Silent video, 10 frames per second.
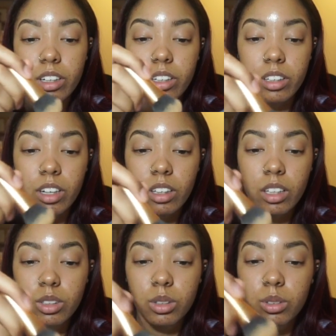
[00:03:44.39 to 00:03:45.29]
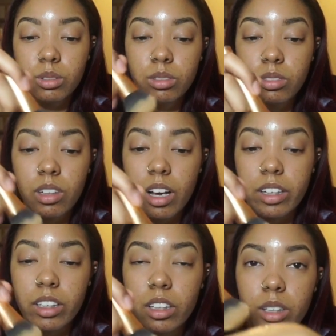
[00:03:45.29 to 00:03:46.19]
And all I do, I
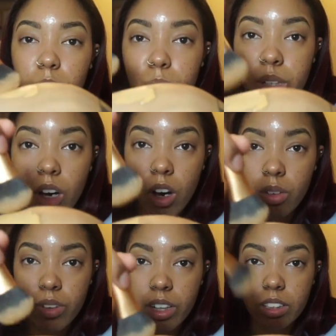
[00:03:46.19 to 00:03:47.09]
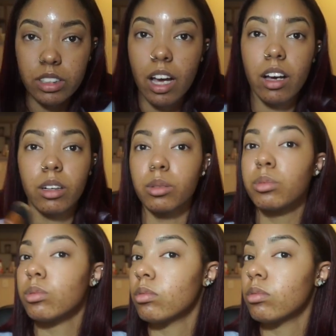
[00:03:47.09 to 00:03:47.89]
get a little bit off at a time.